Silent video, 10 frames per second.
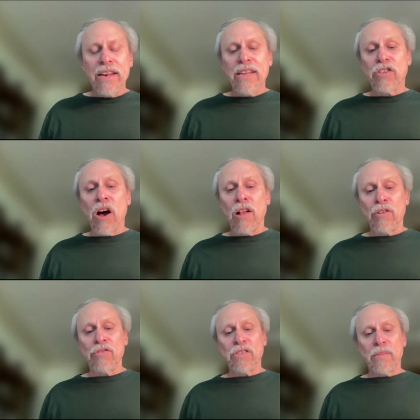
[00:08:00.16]
in
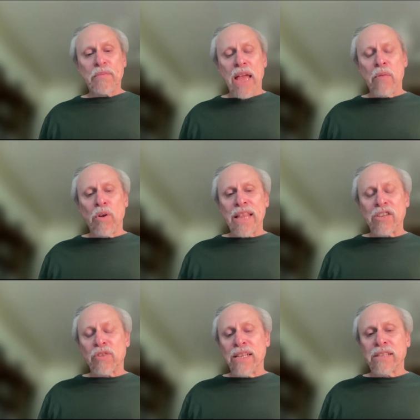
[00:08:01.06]
dollars. And what that
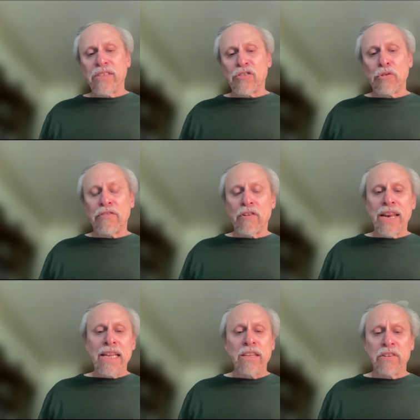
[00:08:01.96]
translates to for
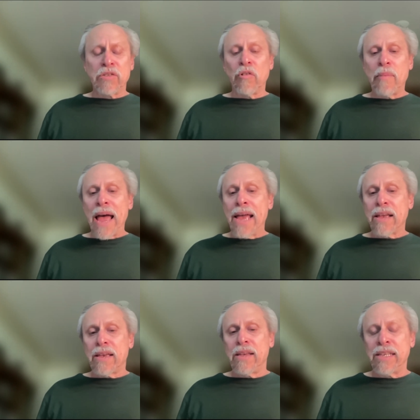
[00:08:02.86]
an individual
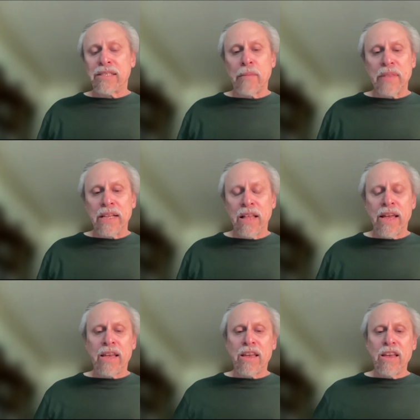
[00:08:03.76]
bank is something
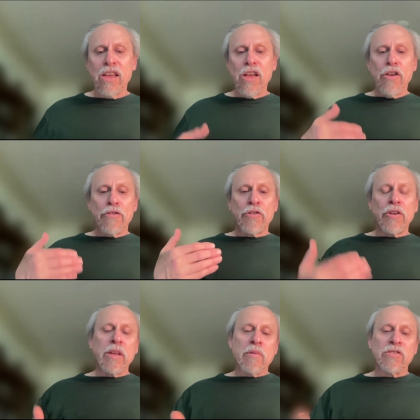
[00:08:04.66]
like
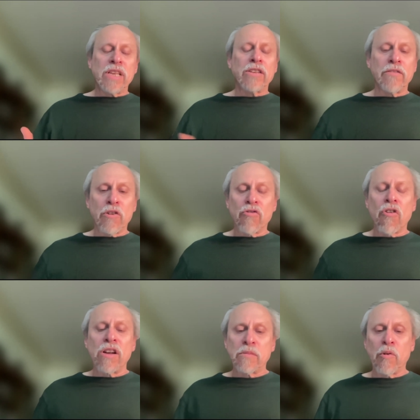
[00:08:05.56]
30% of their
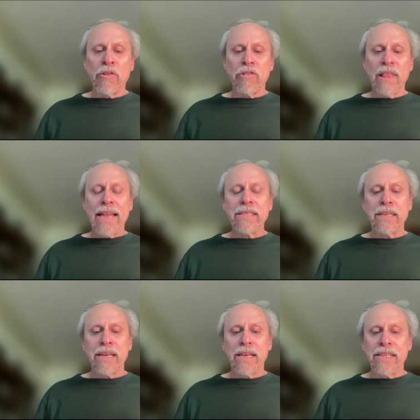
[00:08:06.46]
cross-border
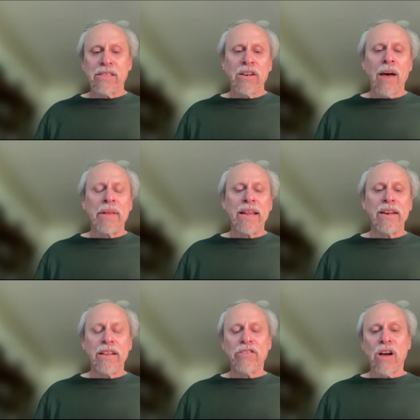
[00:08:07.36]
lending is
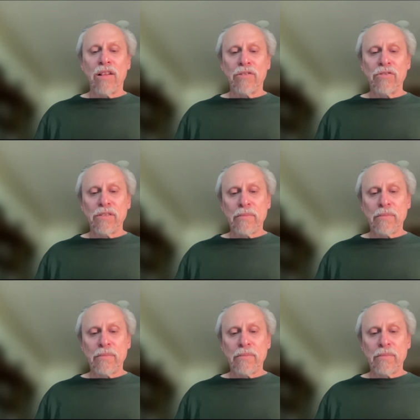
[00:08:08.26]
denominated in dollars.